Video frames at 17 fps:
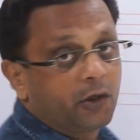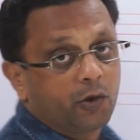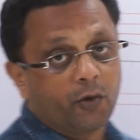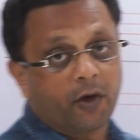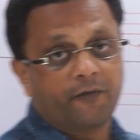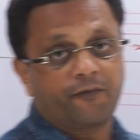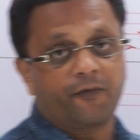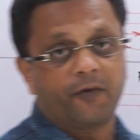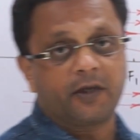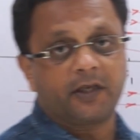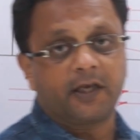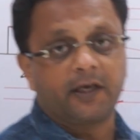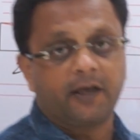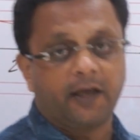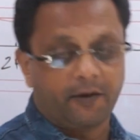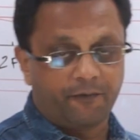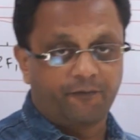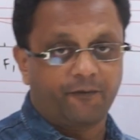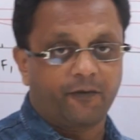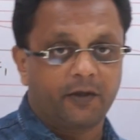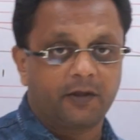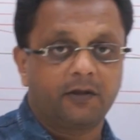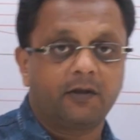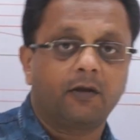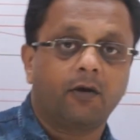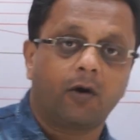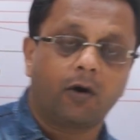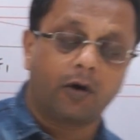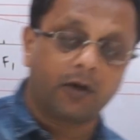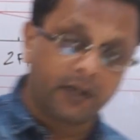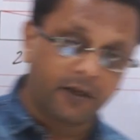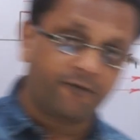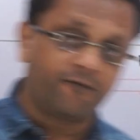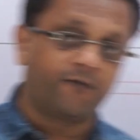2F1 and F1,
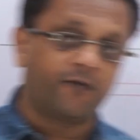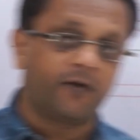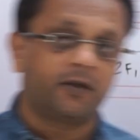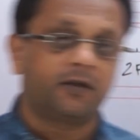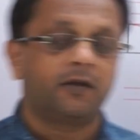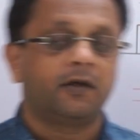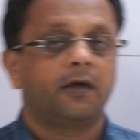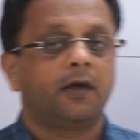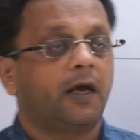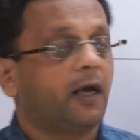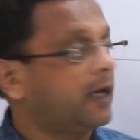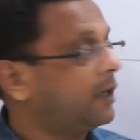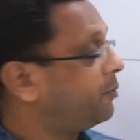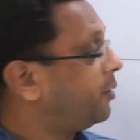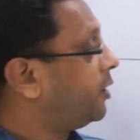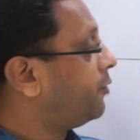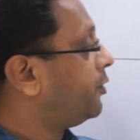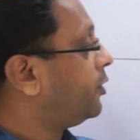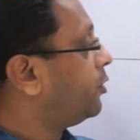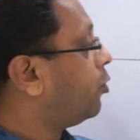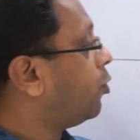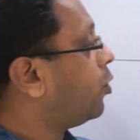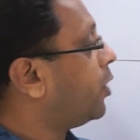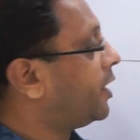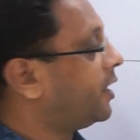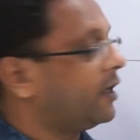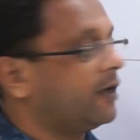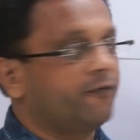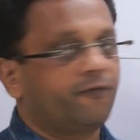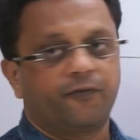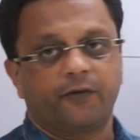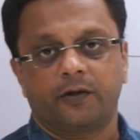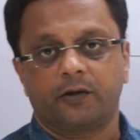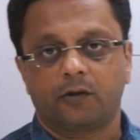on F1 and between O and
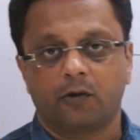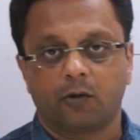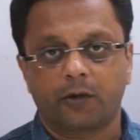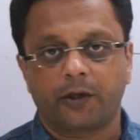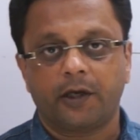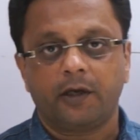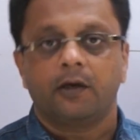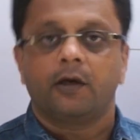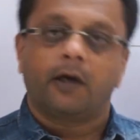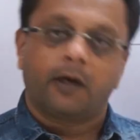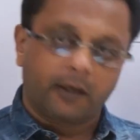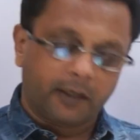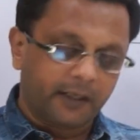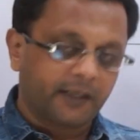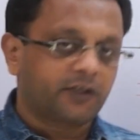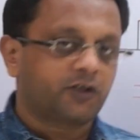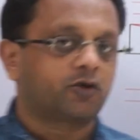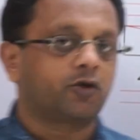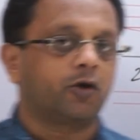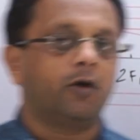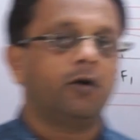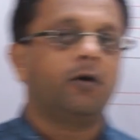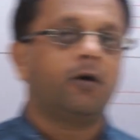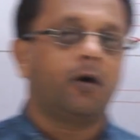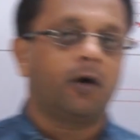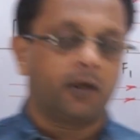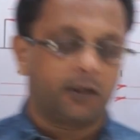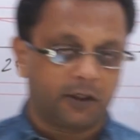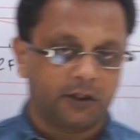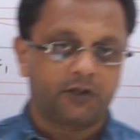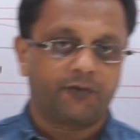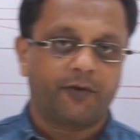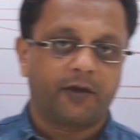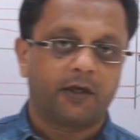F1. Okay, let us draw all
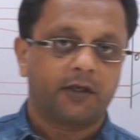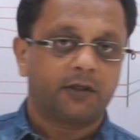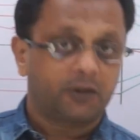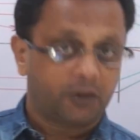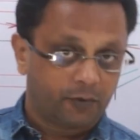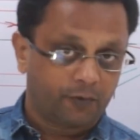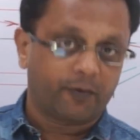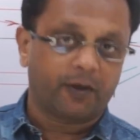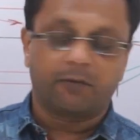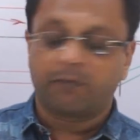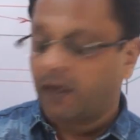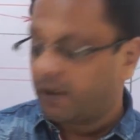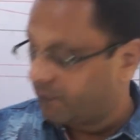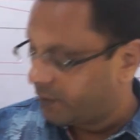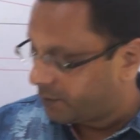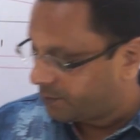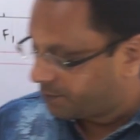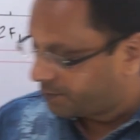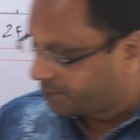these figures one by one.